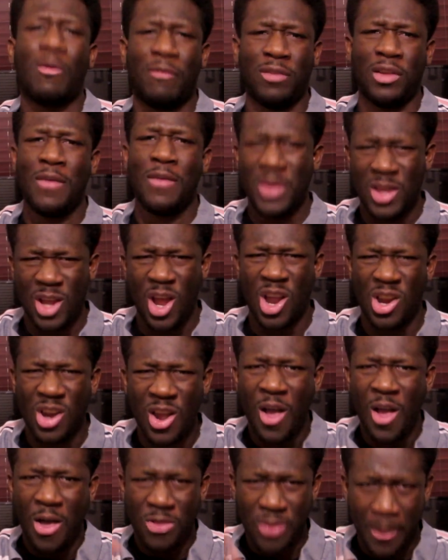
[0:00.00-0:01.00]
of living
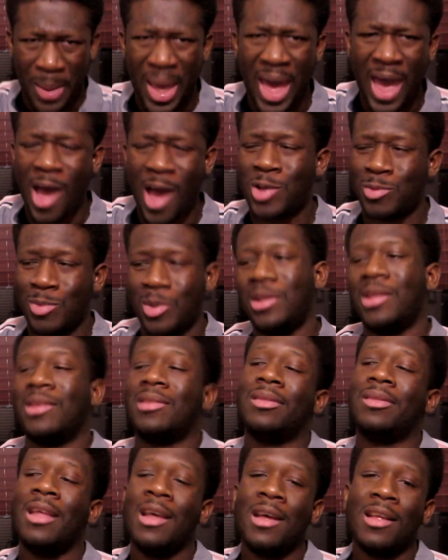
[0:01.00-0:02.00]
in the past. But
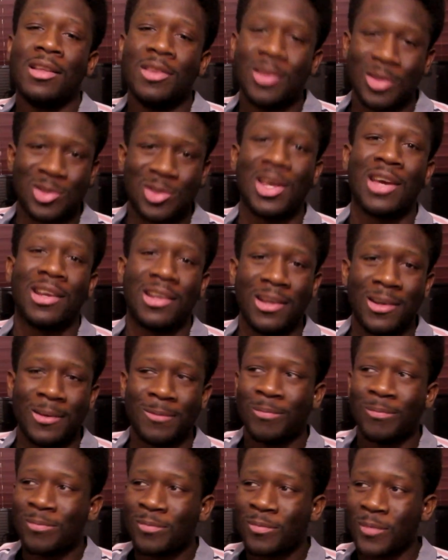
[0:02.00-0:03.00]
then the second
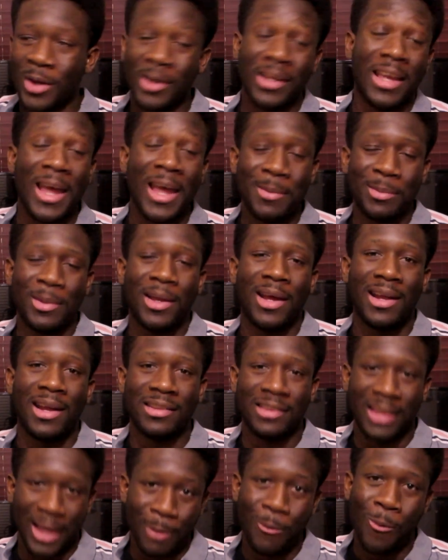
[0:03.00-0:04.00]
a game that
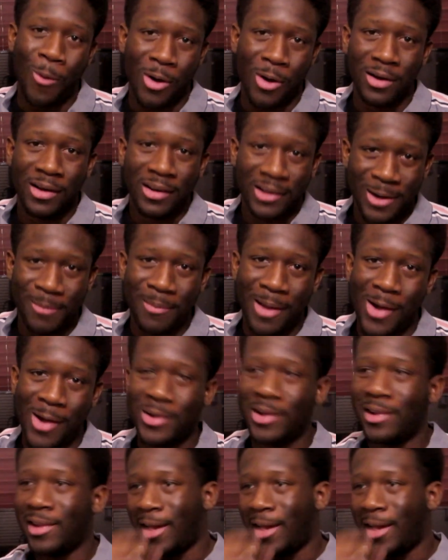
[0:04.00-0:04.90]
they want come out, they're